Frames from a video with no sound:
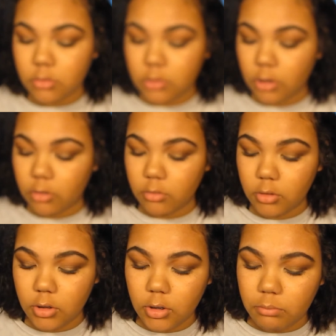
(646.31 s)
So
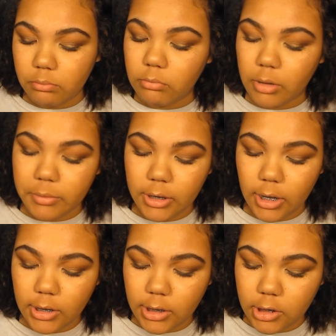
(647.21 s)
maybe
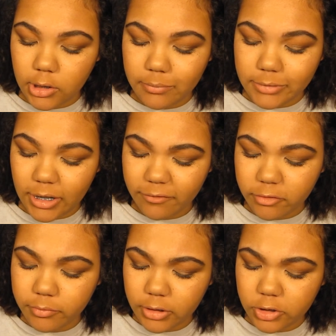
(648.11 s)
highlighting comes
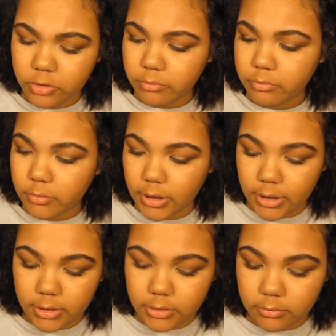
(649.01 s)
after blush, I
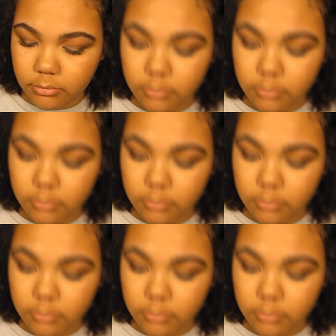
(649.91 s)
guess.